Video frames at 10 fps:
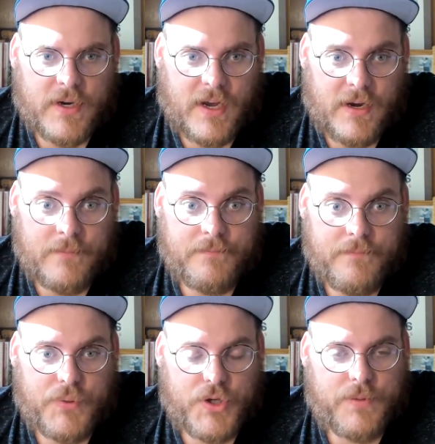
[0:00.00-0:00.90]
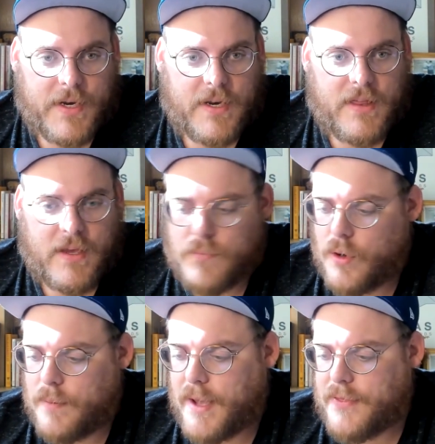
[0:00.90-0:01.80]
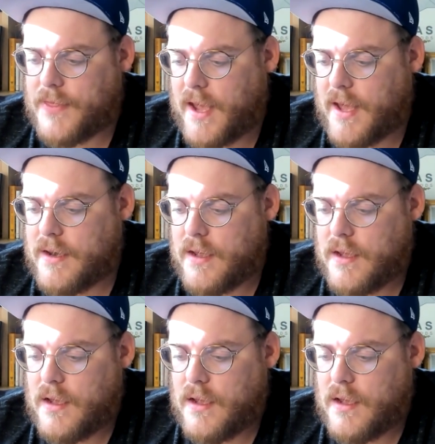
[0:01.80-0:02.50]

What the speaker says: kind of pushed me to think more about that.